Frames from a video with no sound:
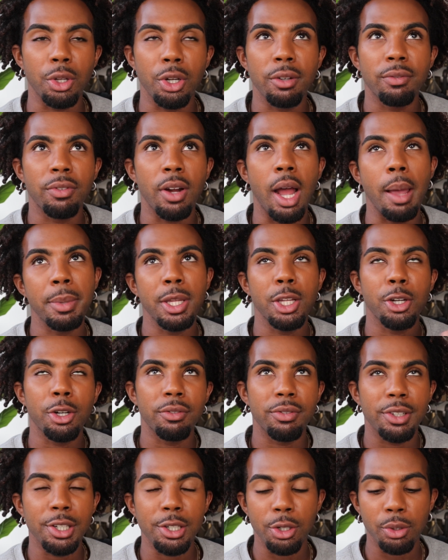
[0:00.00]
You're
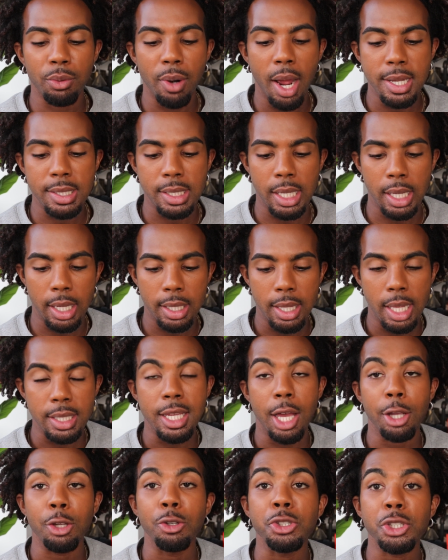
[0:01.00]
a Virgo rising, and
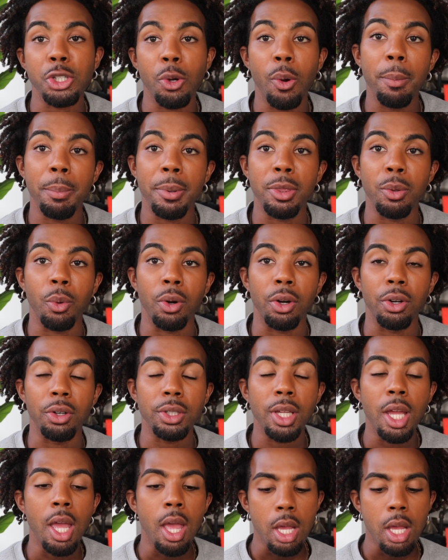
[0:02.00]
that's how you show up in the world.